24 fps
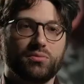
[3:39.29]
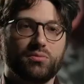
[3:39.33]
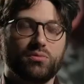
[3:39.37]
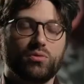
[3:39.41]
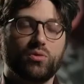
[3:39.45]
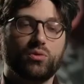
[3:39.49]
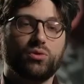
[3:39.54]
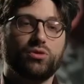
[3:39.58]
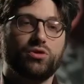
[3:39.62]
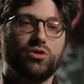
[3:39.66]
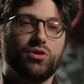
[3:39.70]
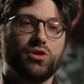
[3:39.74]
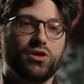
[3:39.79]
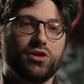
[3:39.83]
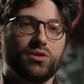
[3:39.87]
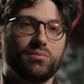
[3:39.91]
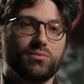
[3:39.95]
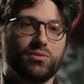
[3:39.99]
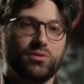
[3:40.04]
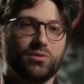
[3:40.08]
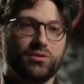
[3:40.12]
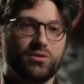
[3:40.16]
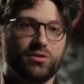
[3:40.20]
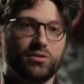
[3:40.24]
multi-air
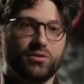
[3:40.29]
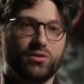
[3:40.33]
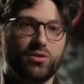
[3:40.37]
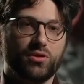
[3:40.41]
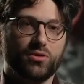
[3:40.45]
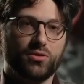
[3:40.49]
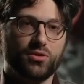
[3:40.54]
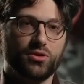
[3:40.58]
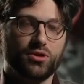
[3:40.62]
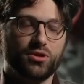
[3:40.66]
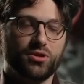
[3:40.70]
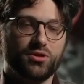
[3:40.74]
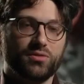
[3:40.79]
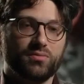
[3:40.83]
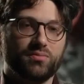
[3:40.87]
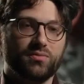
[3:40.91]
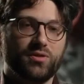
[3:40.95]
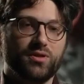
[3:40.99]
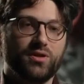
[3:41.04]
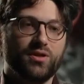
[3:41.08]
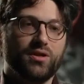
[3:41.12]
smoke technologies.